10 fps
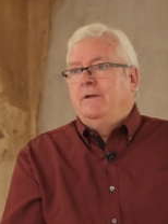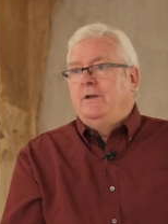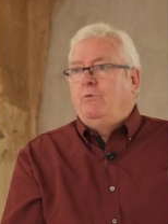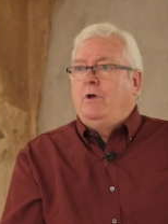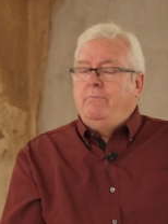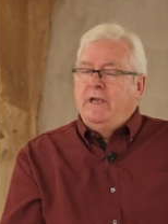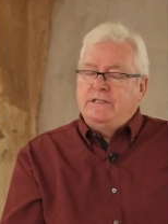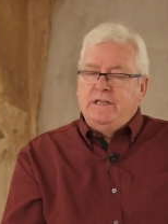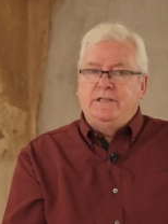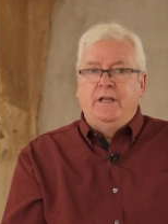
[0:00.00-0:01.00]
Now, what
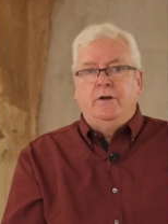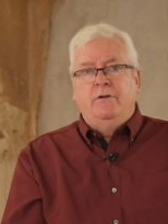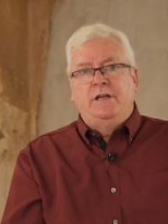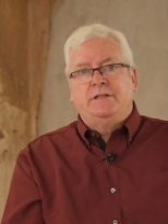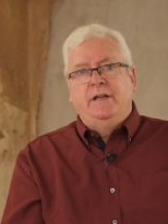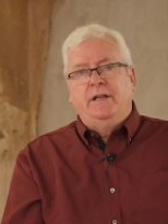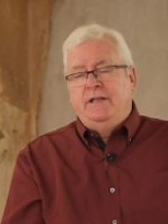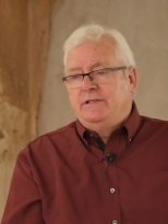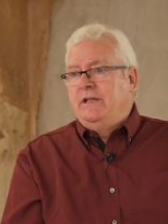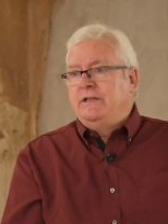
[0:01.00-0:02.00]
makes this interesting
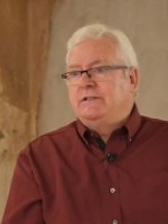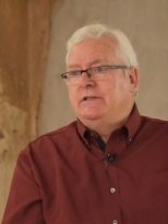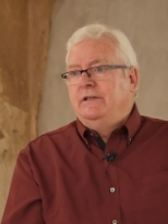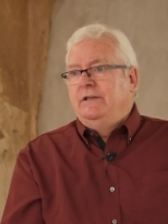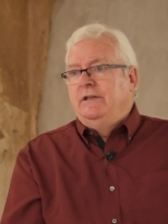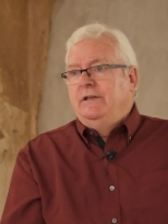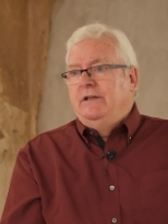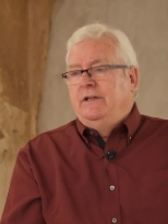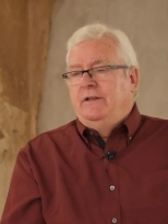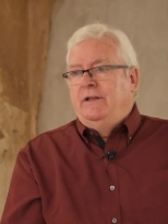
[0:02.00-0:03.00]
is this
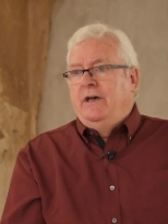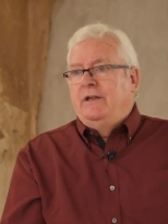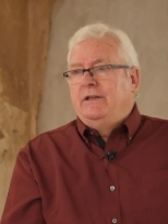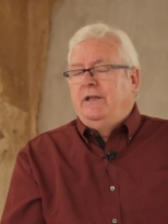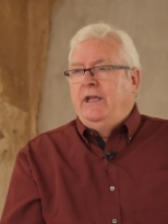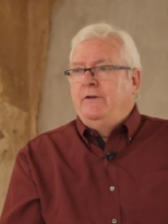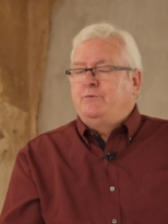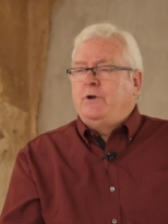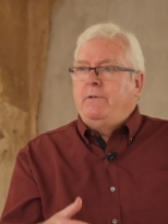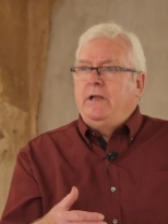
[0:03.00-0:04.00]
that
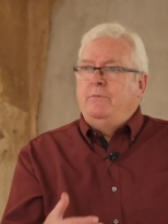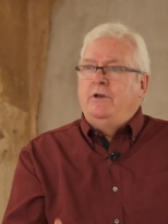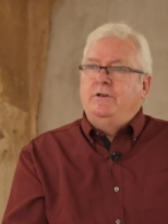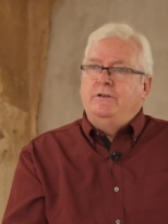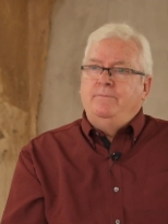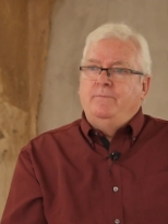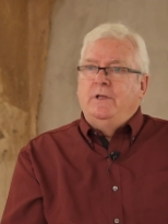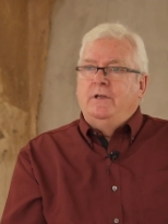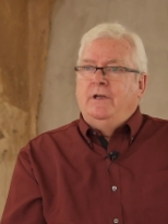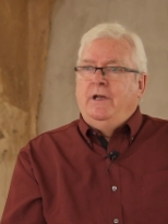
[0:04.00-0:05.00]
it's probably about
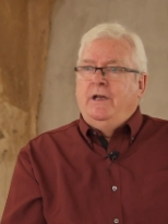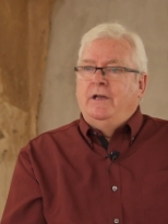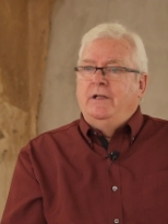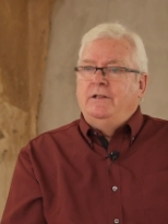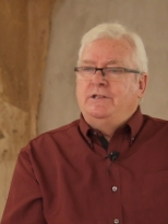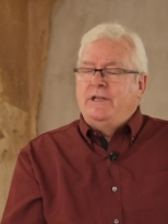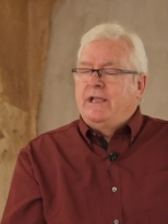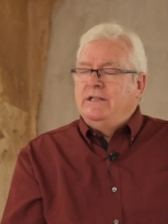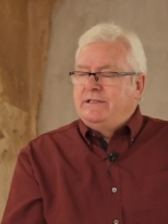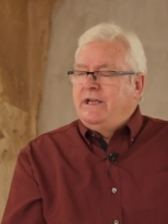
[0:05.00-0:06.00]
uh, the
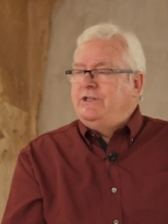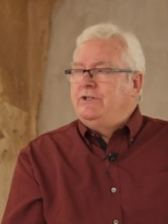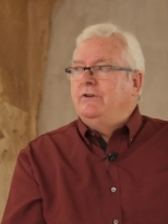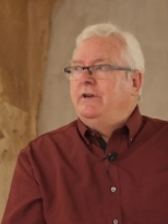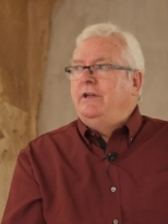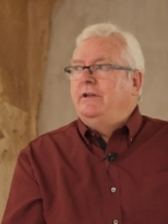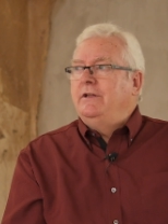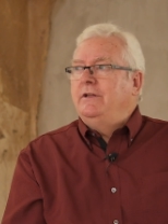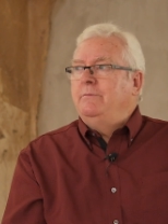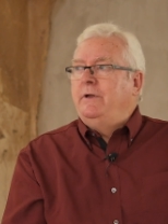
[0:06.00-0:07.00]
second century
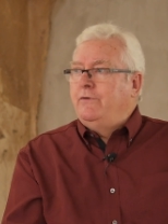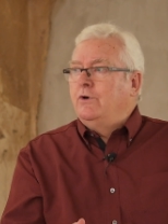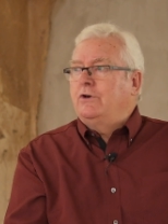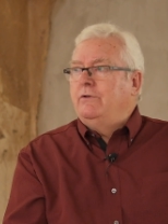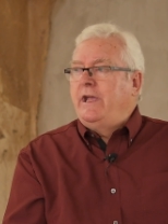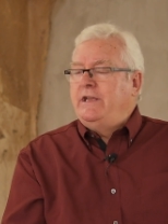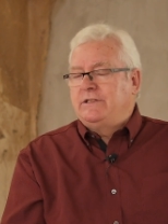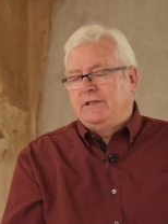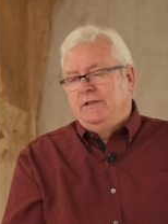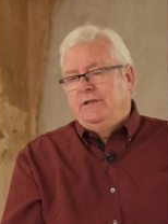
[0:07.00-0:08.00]
before
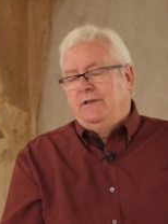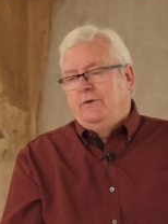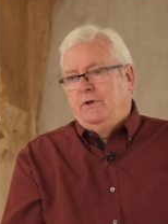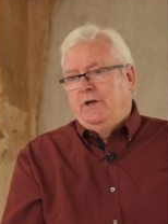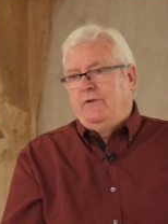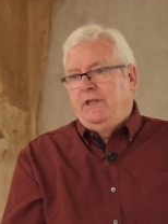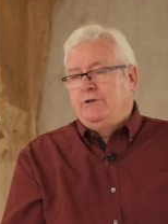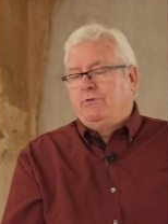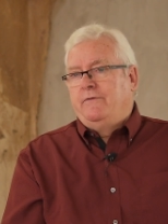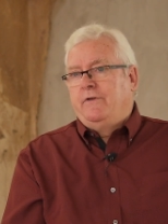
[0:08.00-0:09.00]
Christ whenever
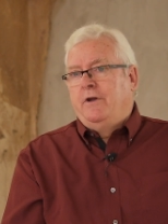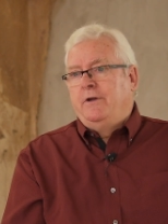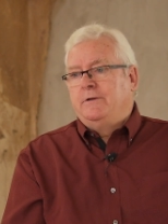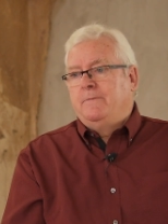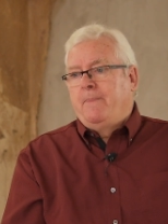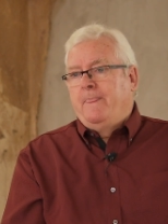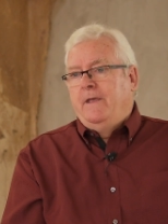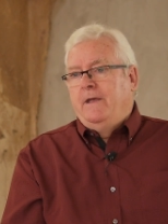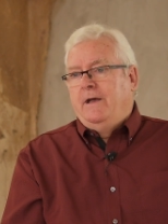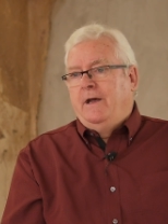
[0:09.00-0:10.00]
these were found.
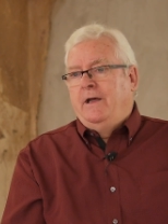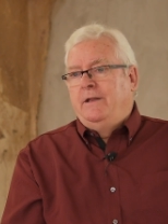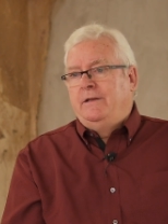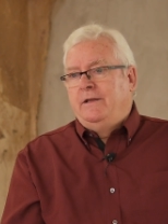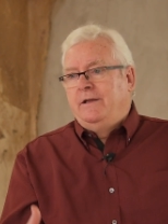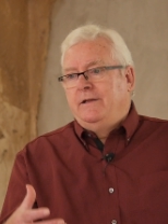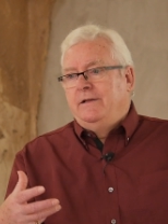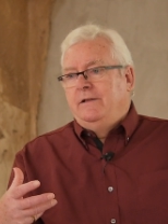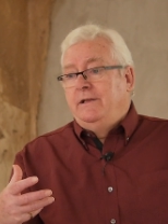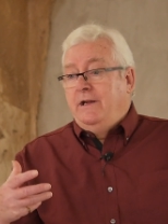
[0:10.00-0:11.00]
And uh,
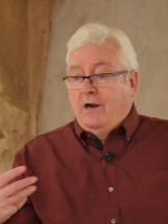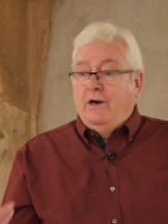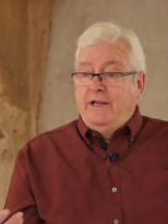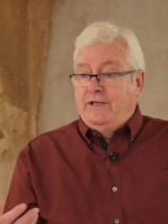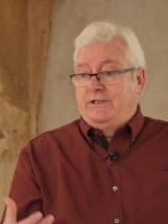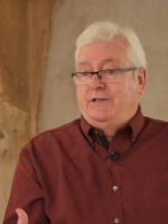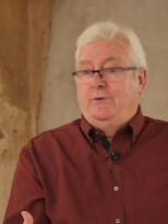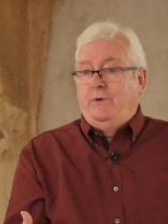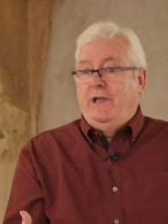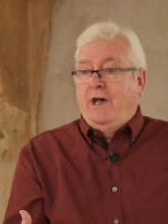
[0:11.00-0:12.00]
the
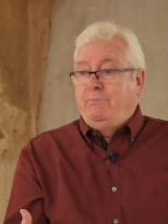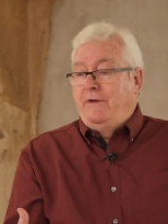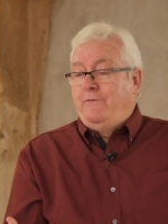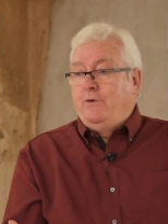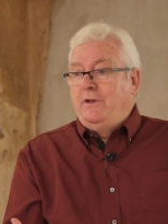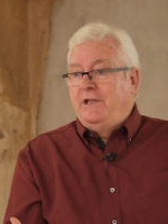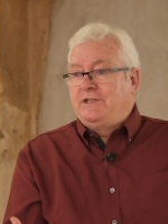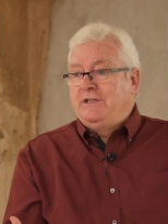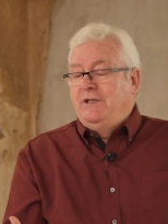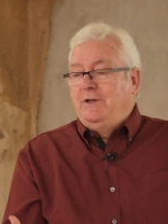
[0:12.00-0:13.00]
earliest we had before
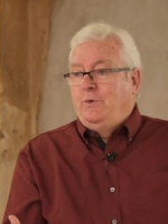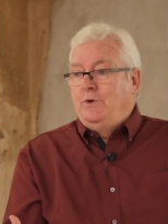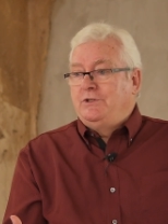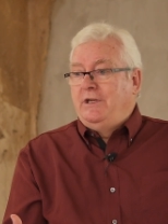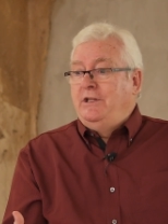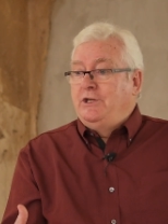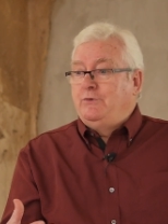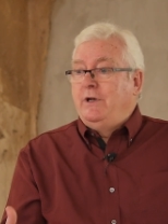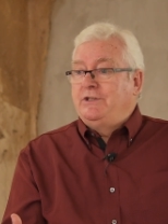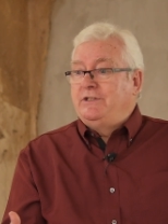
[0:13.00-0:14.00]
this was in the
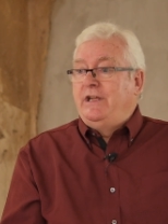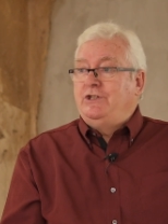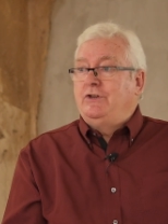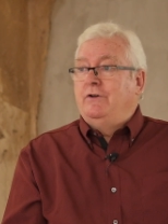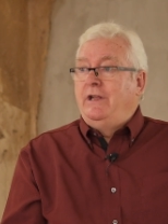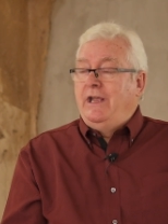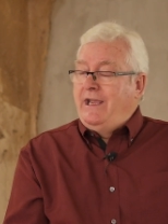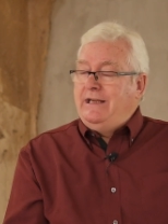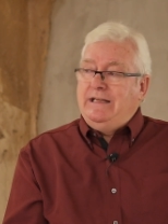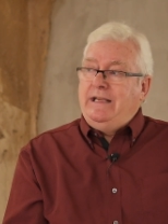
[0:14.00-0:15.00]
12th century
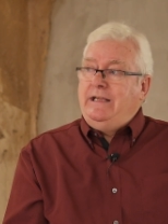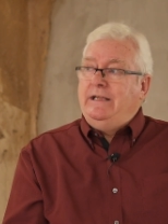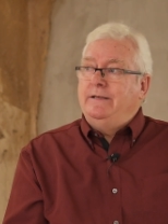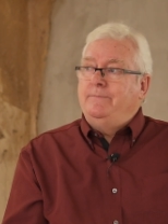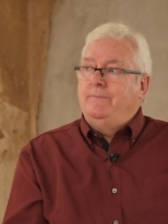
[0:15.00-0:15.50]
AD.